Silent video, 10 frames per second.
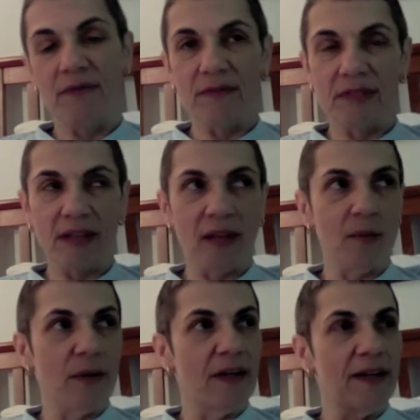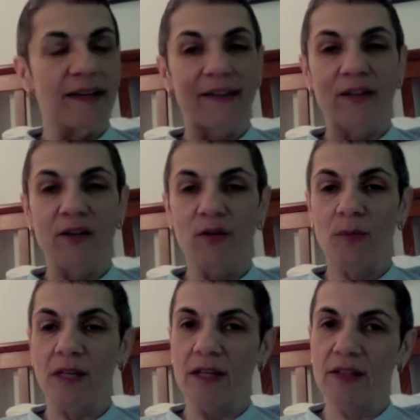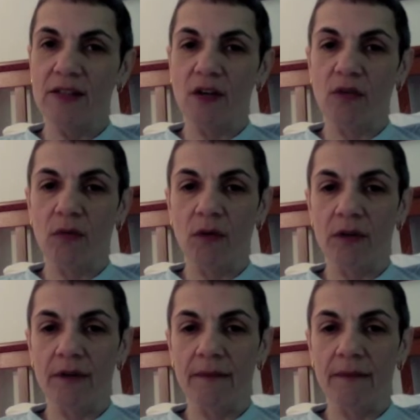celebrating the new me and so forth,